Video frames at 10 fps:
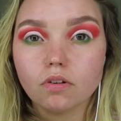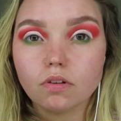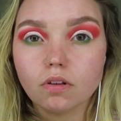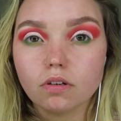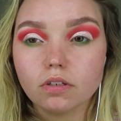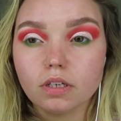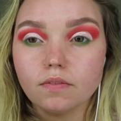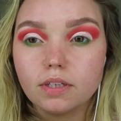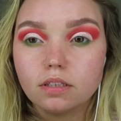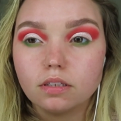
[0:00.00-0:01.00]
They're no longer
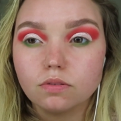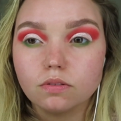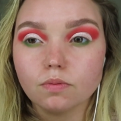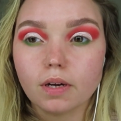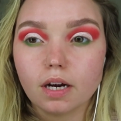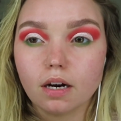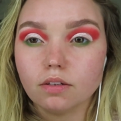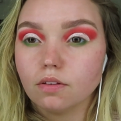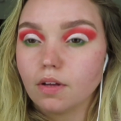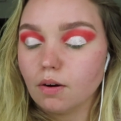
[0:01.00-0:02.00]
even. This one's way
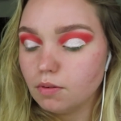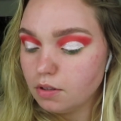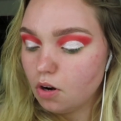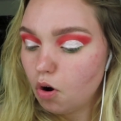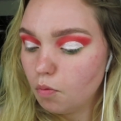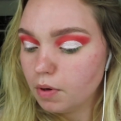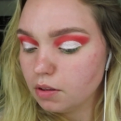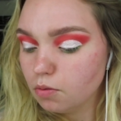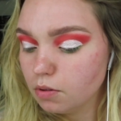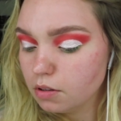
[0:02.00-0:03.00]
higher than that one. Oh my
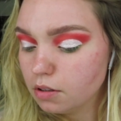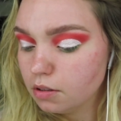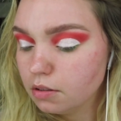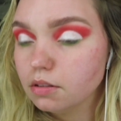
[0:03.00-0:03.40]
lord.